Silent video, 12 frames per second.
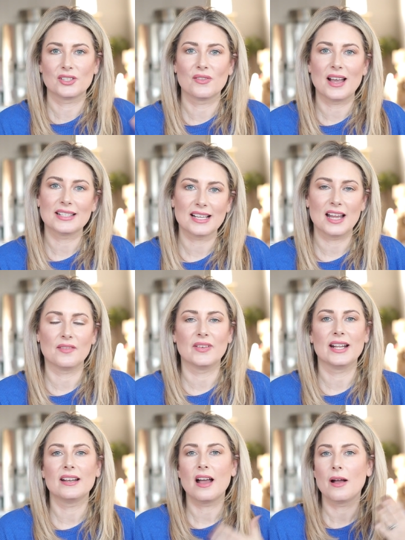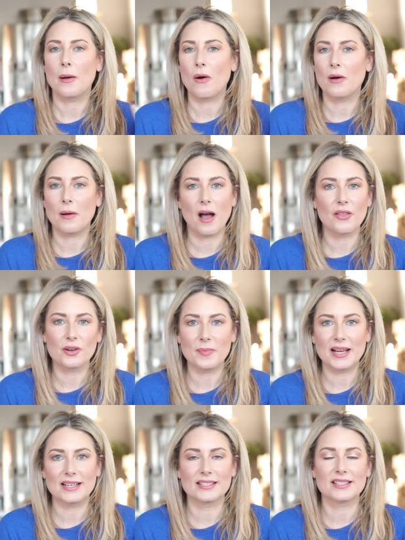So that's kind of neat. Other
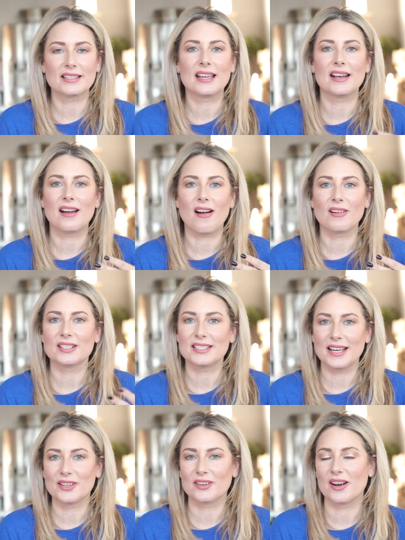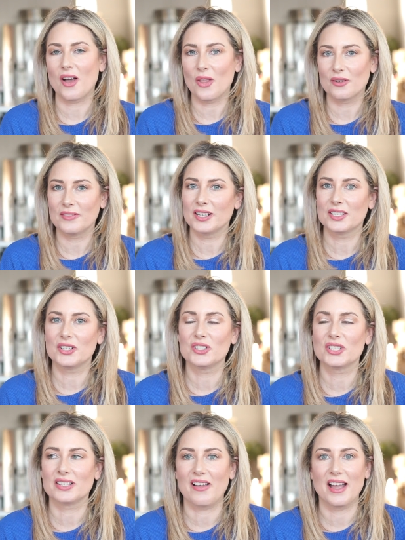maintenance that are standard on other
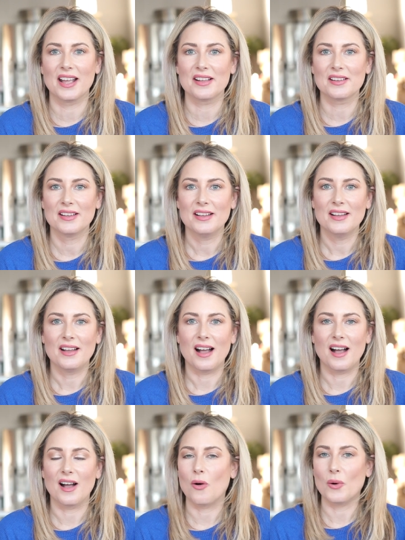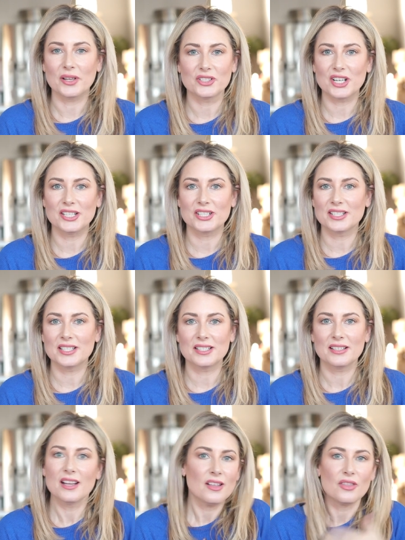vehicles like uh, oil
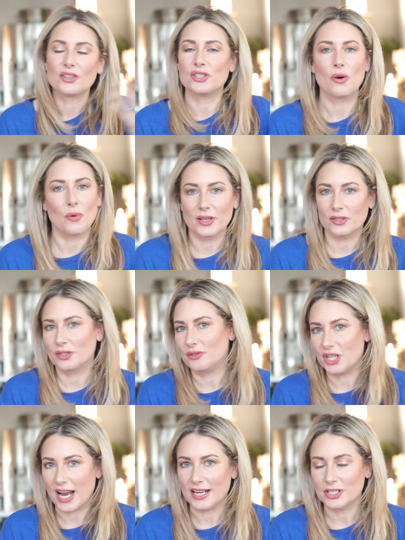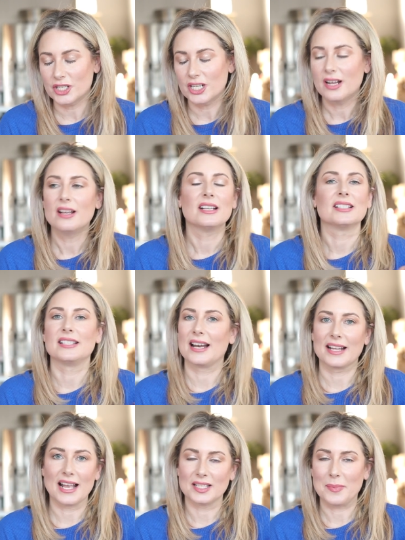changes, there's no oil to change. It's
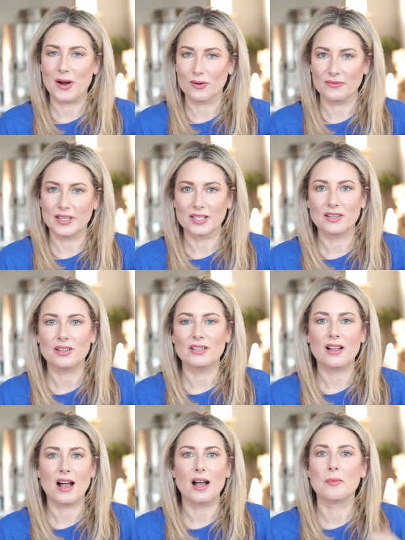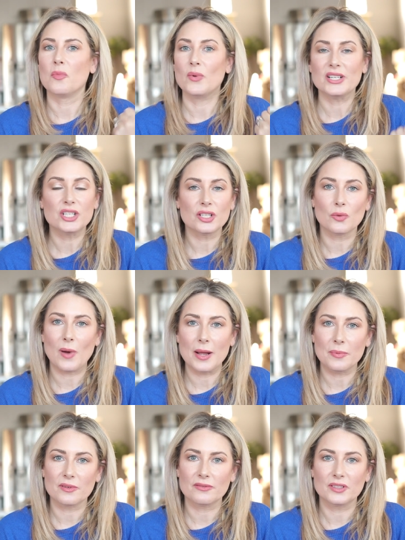not a gas powered vehicle. Um, windshield
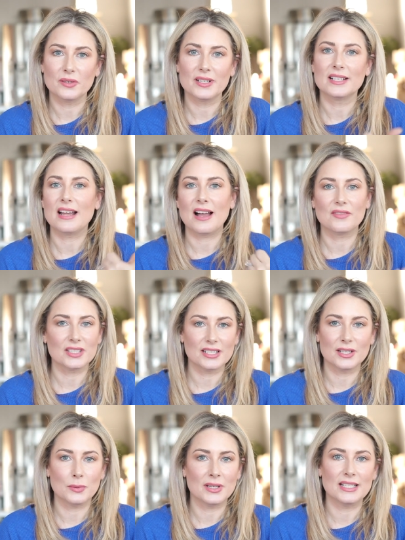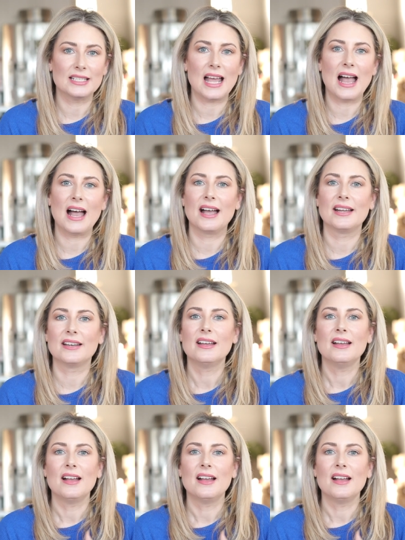wiper fluid, obviously you would need to add.